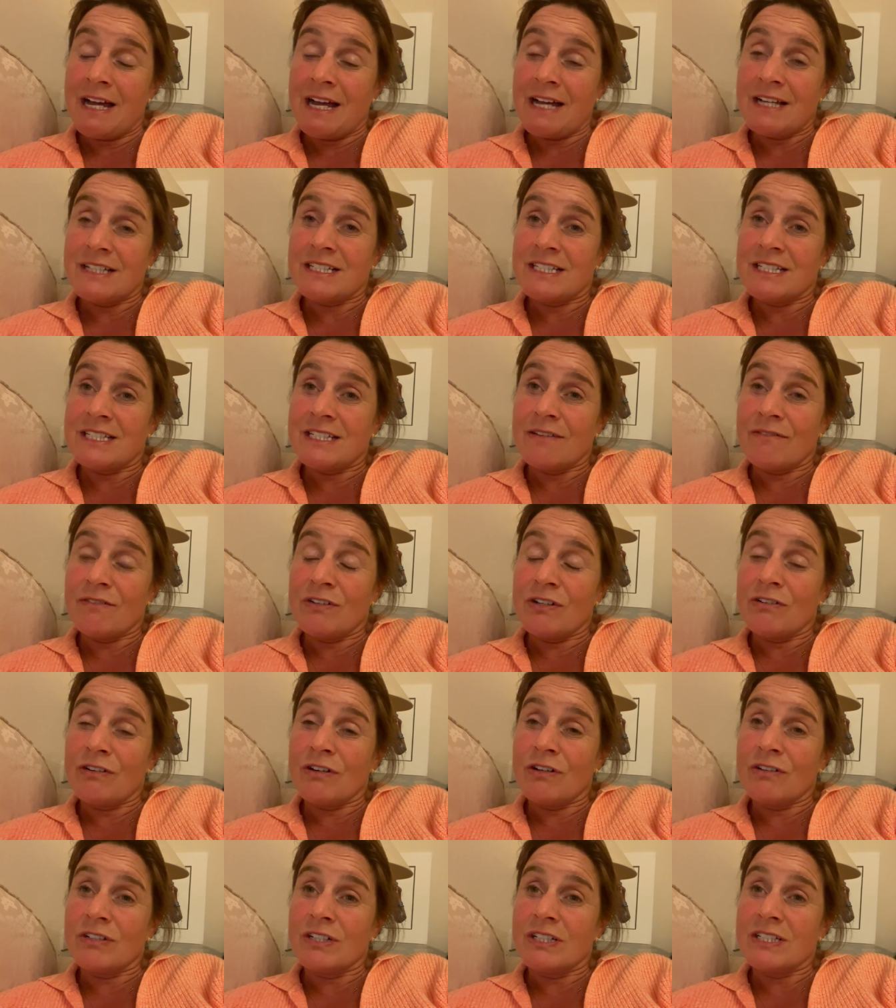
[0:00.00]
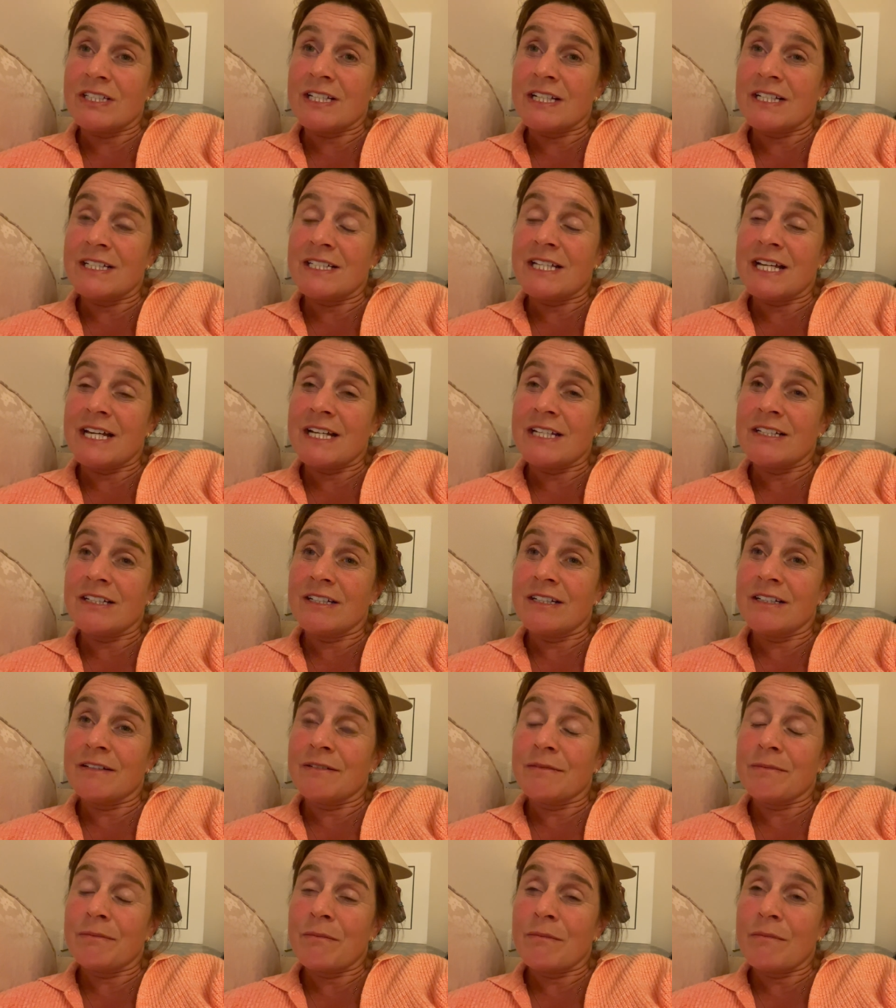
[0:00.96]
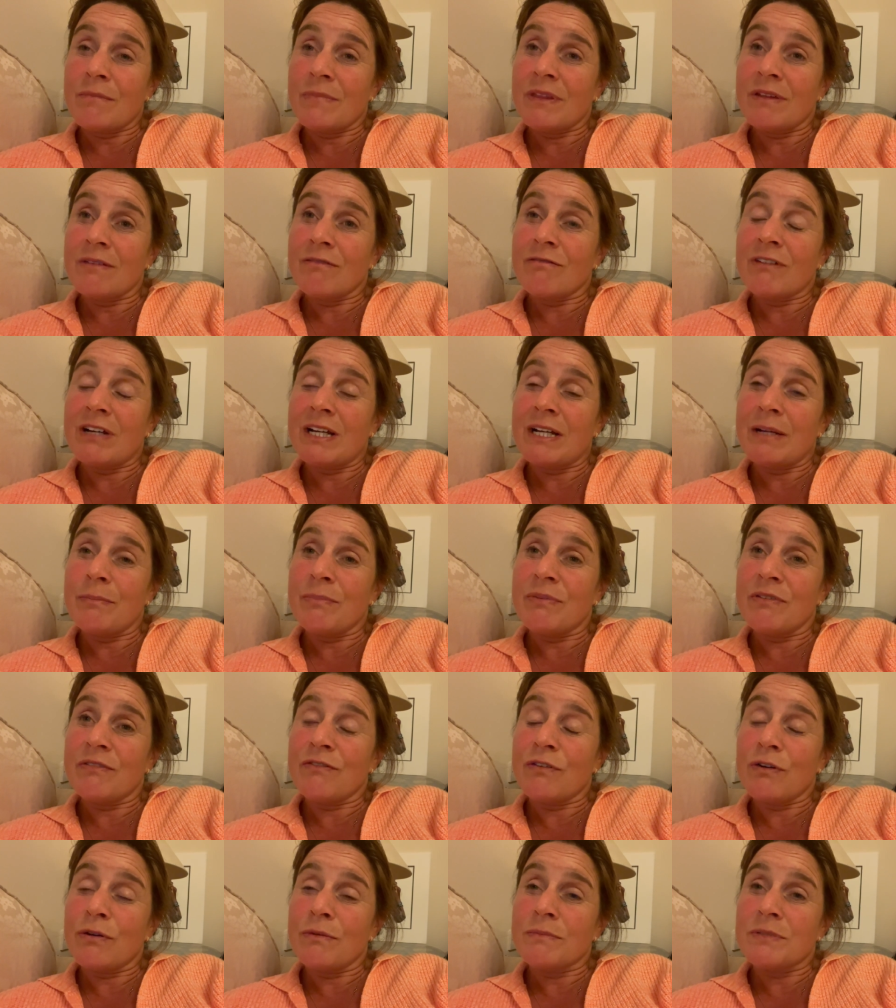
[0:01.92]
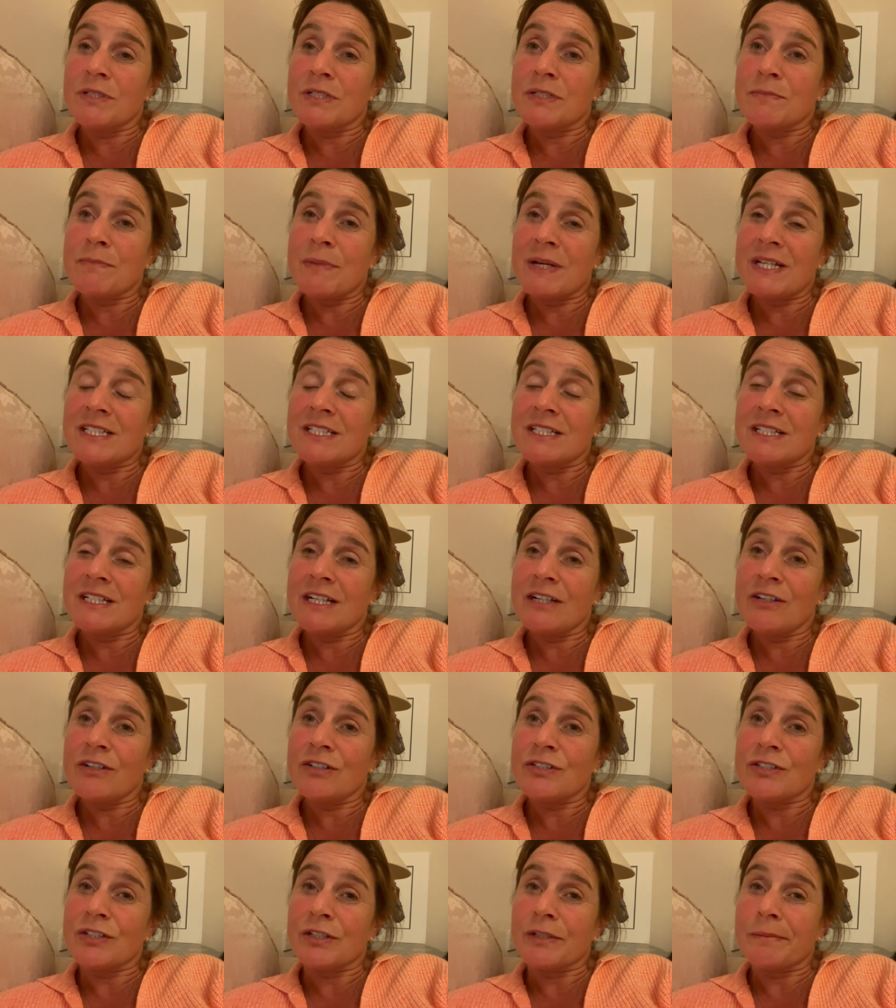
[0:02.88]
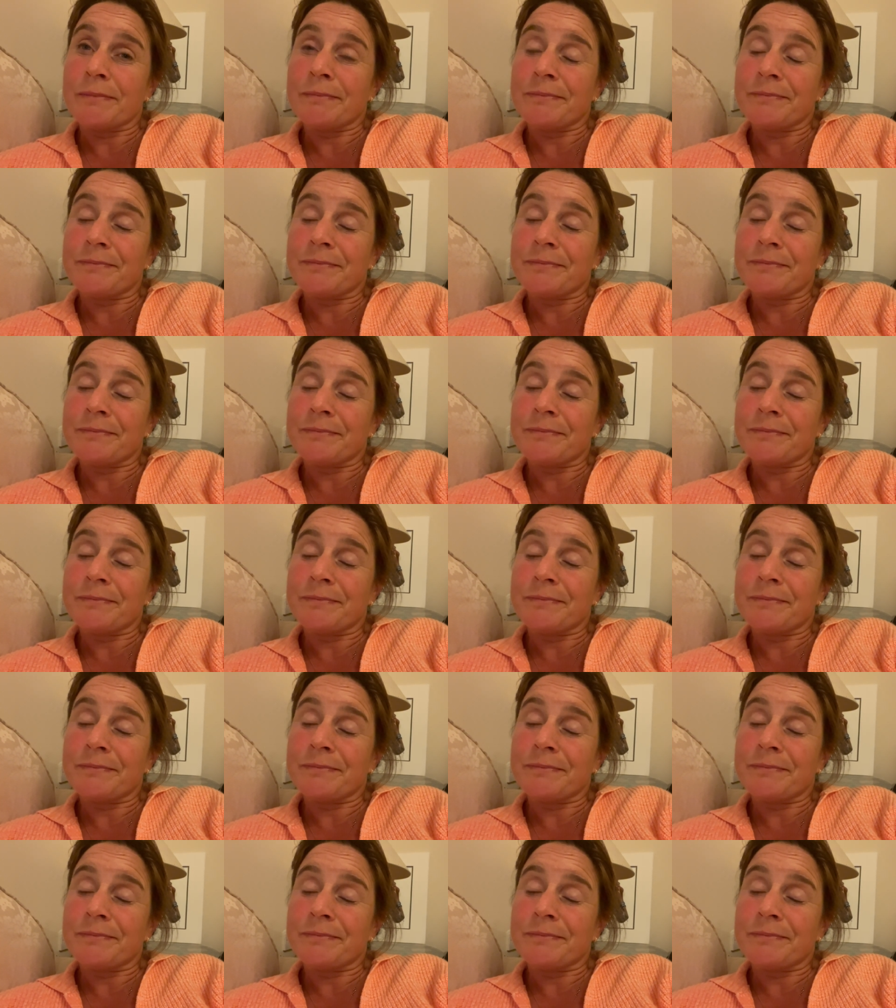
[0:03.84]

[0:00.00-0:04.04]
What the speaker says: as a seven-year-old, as I said, and really performed as best he could do.